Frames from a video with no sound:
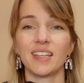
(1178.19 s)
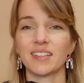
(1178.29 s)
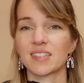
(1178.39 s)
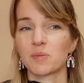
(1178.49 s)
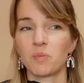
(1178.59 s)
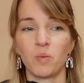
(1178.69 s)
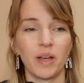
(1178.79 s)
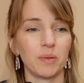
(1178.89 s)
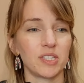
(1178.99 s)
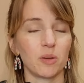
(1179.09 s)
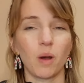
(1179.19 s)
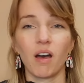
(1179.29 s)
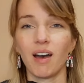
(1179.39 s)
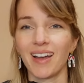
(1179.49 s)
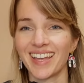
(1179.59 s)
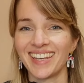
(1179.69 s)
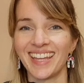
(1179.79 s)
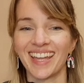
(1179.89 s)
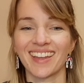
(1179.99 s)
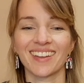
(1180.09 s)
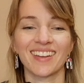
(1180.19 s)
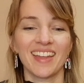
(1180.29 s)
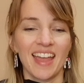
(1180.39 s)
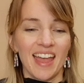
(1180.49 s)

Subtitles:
It's where we do our ironing.